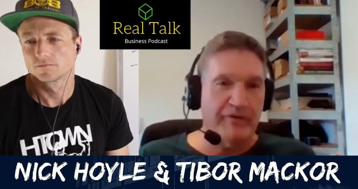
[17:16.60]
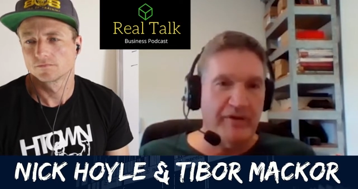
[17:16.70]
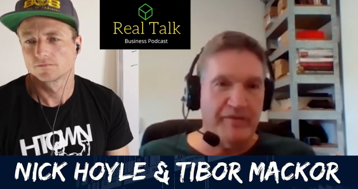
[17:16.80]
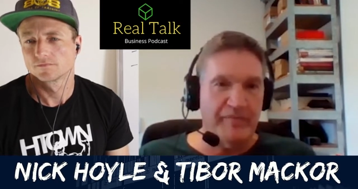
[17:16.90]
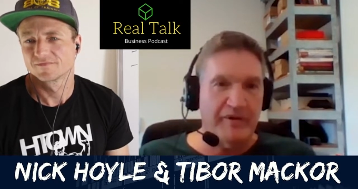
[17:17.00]

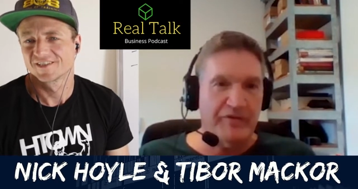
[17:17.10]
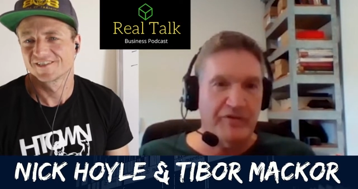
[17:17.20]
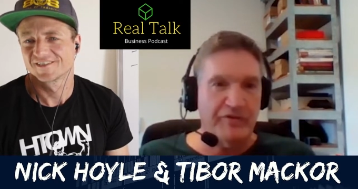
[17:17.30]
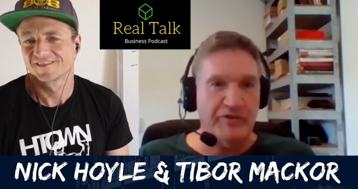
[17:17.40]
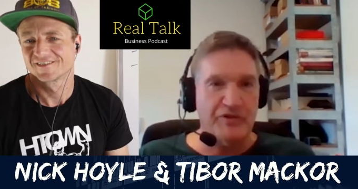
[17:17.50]
Speaker 1: uh,
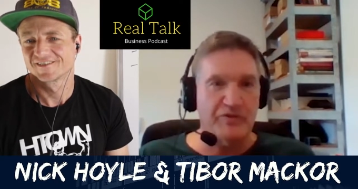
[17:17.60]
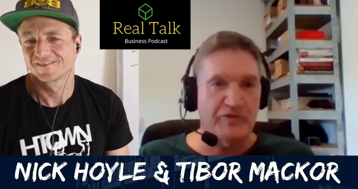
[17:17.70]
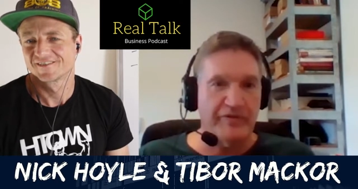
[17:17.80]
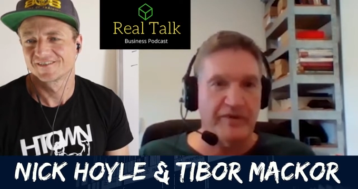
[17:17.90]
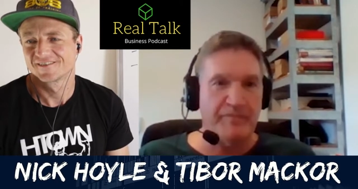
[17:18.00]
Ministry of Social
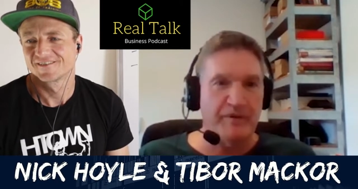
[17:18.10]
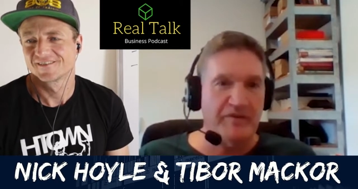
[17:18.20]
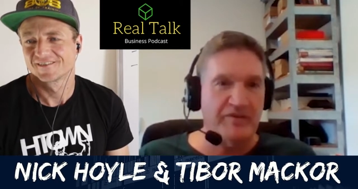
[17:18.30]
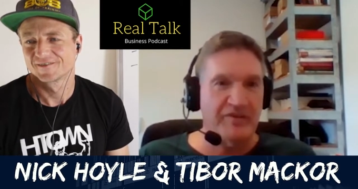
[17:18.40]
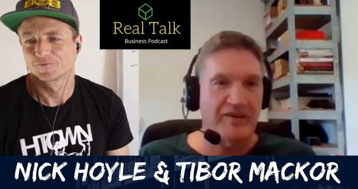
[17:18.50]

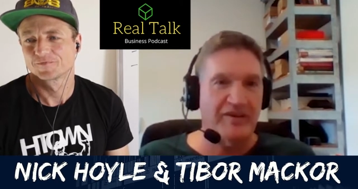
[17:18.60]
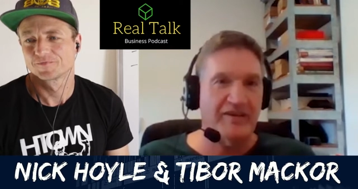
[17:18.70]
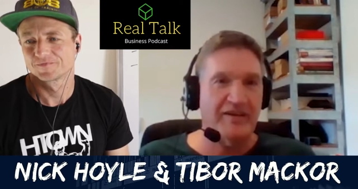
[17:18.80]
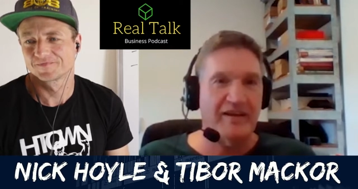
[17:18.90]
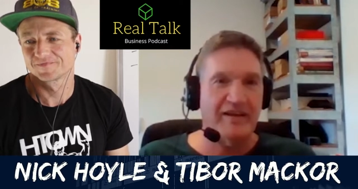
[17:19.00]
Development uh,
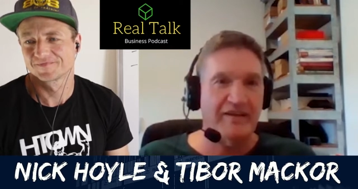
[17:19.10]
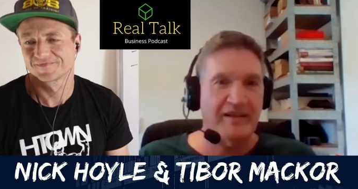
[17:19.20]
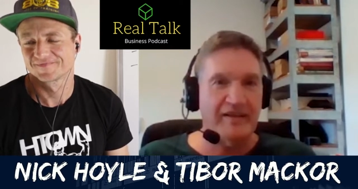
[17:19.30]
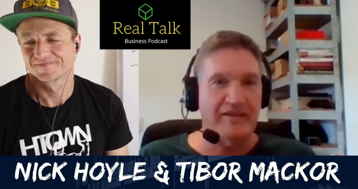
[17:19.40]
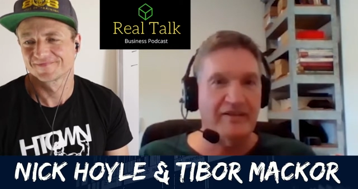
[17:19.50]
mm-hmm. and
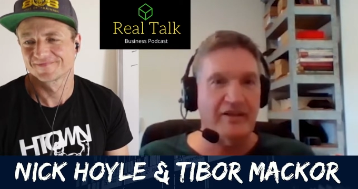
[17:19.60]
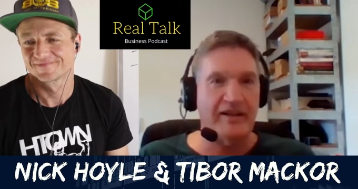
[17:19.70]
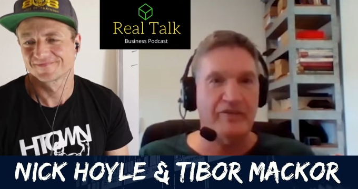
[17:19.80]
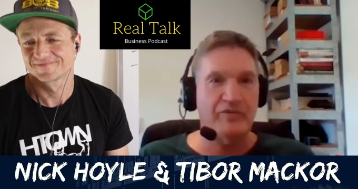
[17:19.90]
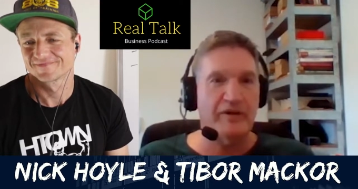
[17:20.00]
and
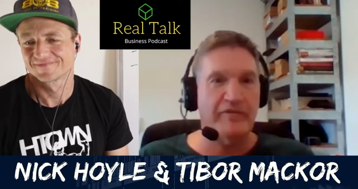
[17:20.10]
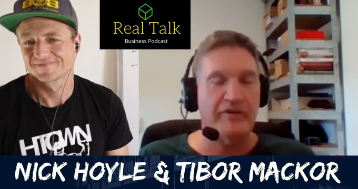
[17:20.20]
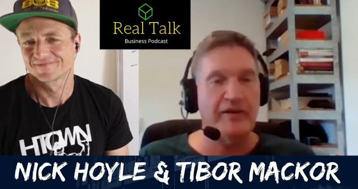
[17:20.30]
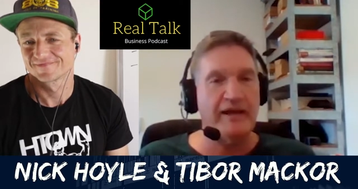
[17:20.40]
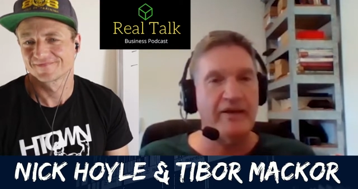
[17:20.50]
collect whatever
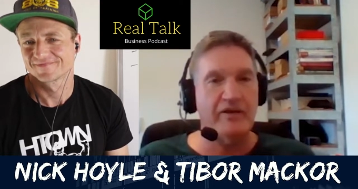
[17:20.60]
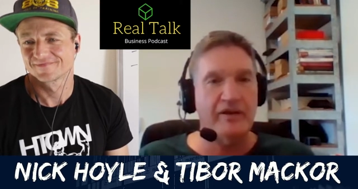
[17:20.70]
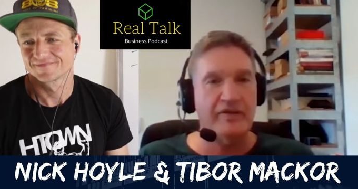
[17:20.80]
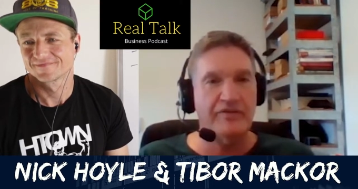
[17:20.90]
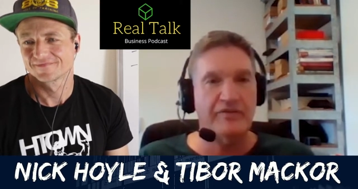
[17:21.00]
you can
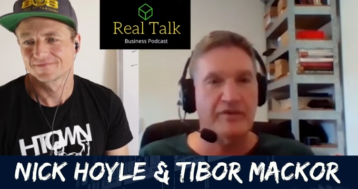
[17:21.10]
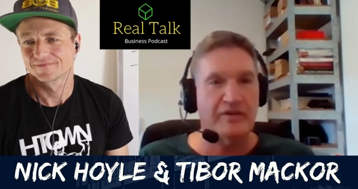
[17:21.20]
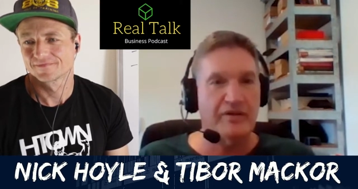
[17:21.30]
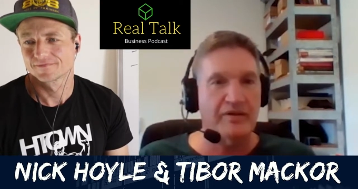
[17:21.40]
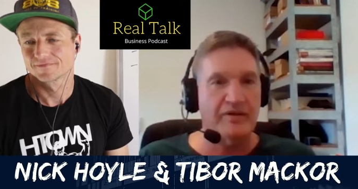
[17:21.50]
collect.
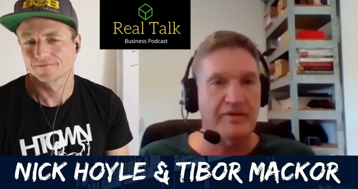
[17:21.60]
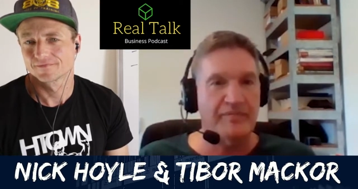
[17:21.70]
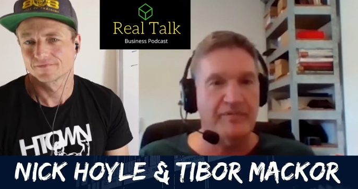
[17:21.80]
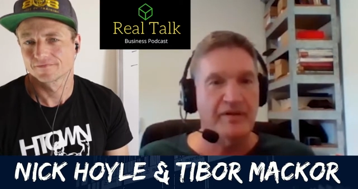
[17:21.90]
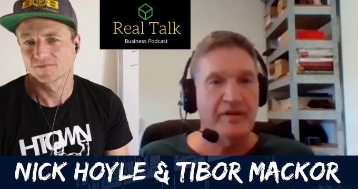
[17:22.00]
Uh,
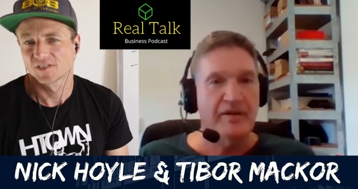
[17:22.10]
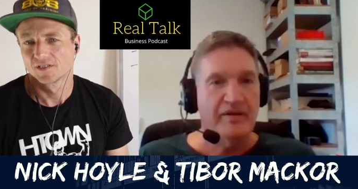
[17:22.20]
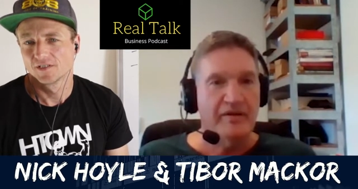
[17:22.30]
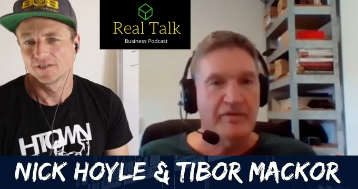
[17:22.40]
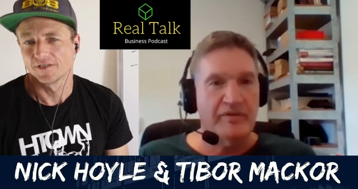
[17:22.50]

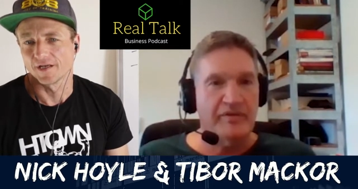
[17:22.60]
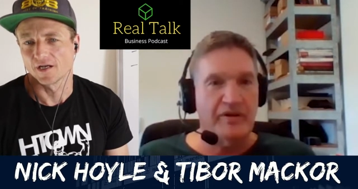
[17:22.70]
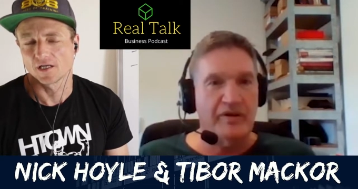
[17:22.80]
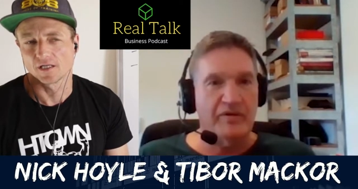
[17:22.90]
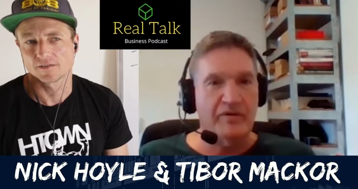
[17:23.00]
Speaker 2: yeah, I,
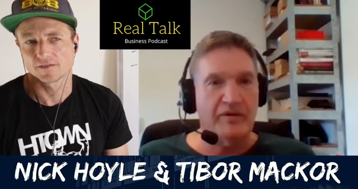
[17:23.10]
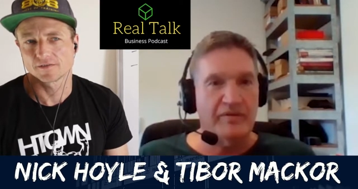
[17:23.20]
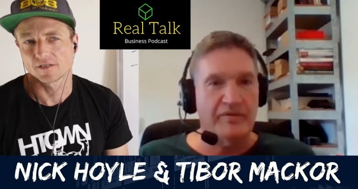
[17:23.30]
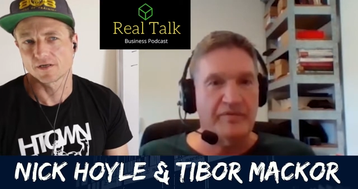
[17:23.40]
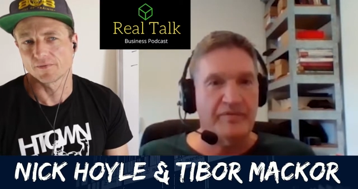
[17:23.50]
know, uh,
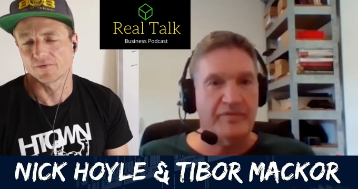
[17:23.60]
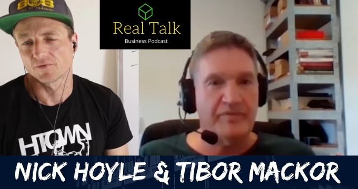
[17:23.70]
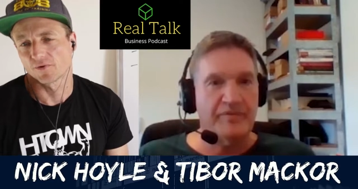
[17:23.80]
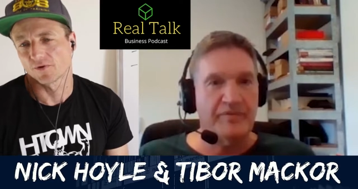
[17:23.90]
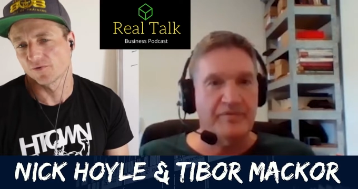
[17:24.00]
I
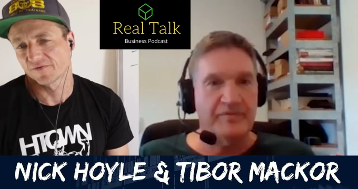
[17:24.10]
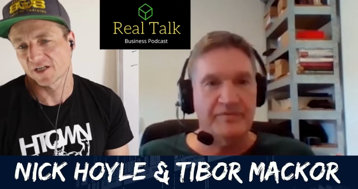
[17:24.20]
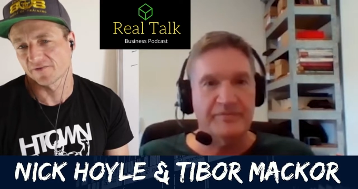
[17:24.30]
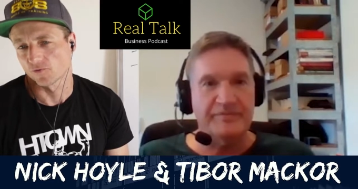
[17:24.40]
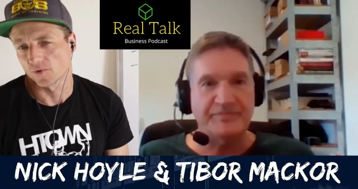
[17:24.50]
mean, we've
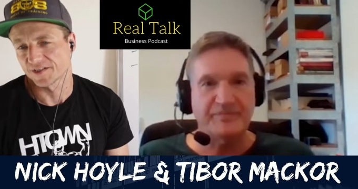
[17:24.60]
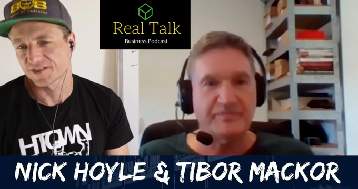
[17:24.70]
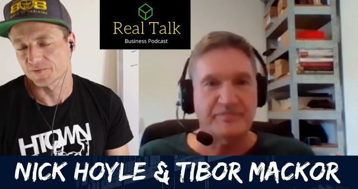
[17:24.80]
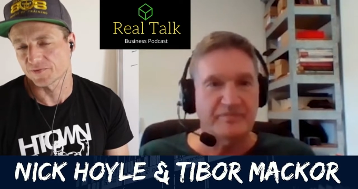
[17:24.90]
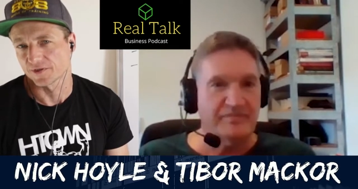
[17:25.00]
covered wage
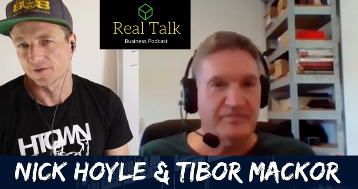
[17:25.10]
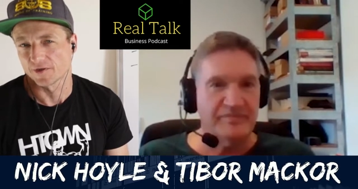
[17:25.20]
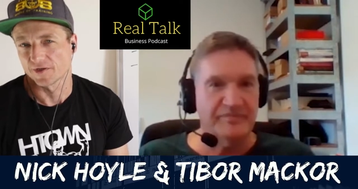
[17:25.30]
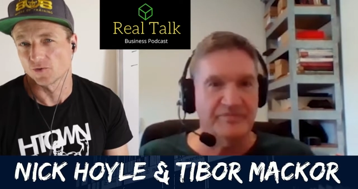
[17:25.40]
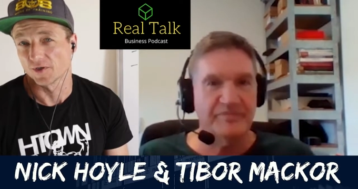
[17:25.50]
subsidy earlier in the
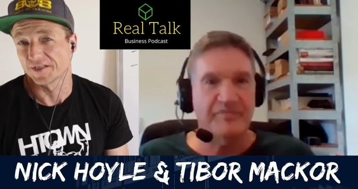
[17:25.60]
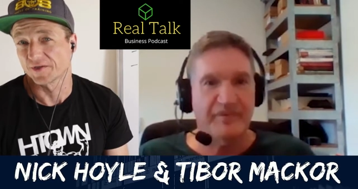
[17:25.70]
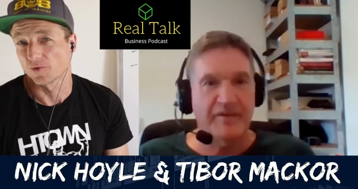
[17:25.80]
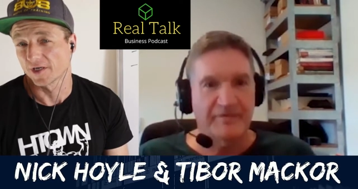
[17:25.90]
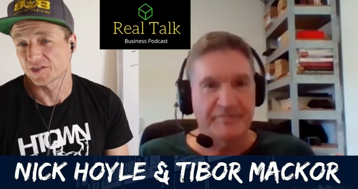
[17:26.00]
week, and we're
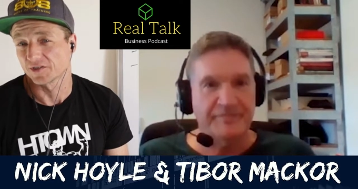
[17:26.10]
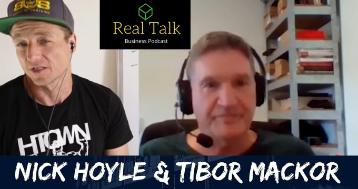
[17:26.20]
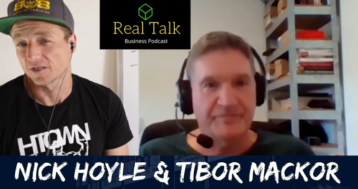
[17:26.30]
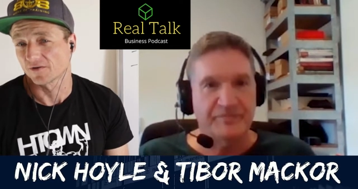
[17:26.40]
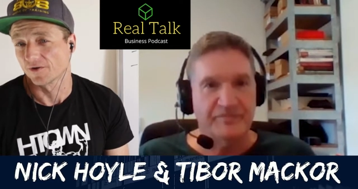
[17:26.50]
actually
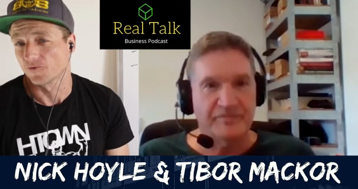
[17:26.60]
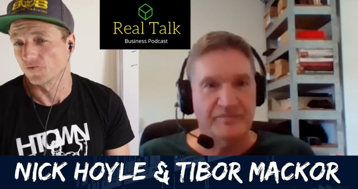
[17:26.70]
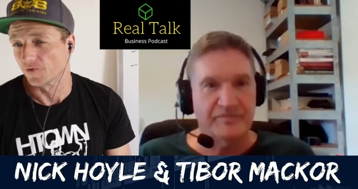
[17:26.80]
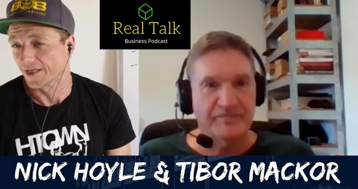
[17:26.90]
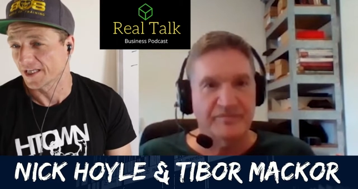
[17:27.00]
going to
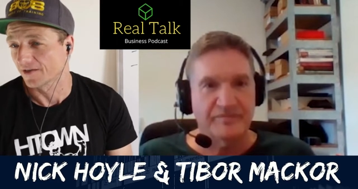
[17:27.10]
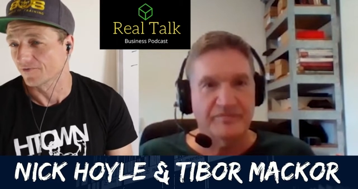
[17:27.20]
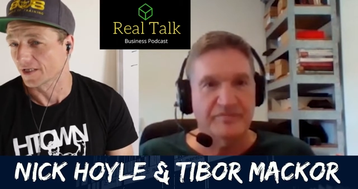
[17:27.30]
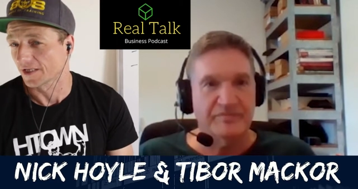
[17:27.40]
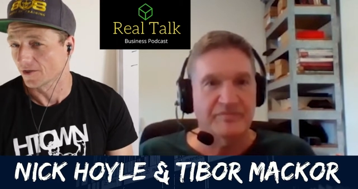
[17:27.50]
recover
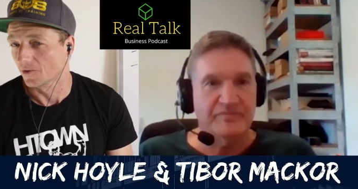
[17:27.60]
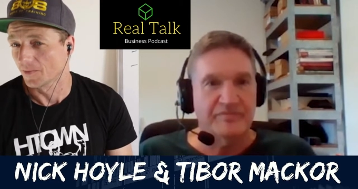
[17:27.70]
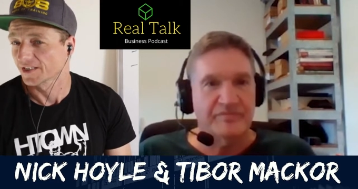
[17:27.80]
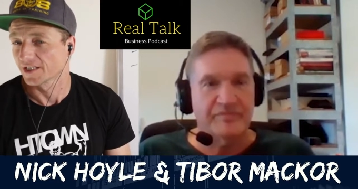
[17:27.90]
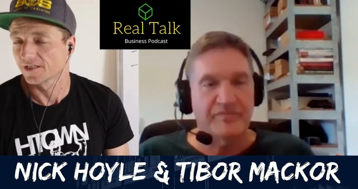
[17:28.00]
again on
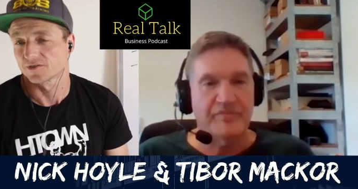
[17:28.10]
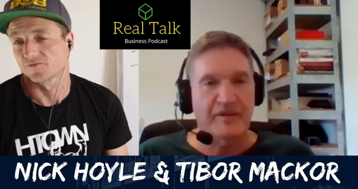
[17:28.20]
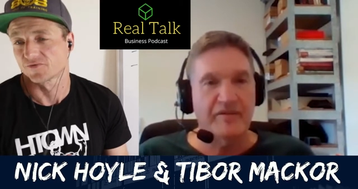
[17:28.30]
Monday because obviously